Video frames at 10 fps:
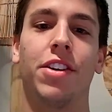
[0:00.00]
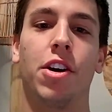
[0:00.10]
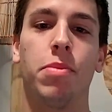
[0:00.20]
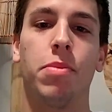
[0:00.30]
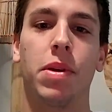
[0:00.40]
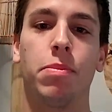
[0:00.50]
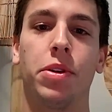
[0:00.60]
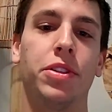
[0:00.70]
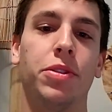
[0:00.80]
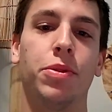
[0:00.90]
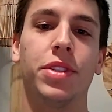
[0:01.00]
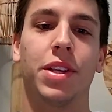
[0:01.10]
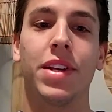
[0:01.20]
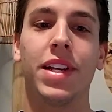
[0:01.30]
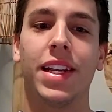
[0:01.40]
that are helping build the tools
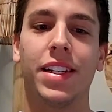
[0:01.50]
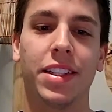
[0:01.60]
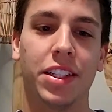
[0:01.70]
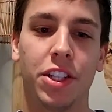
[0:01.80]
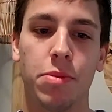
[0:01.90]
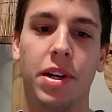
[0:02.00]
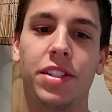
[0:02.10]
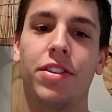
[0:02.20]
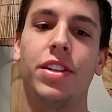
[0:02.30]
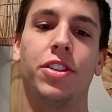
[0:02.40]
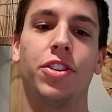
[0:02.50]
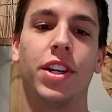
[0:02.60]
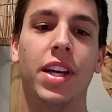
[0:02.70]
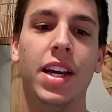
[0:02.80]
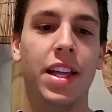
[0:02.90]
that we need to legitimize our industry.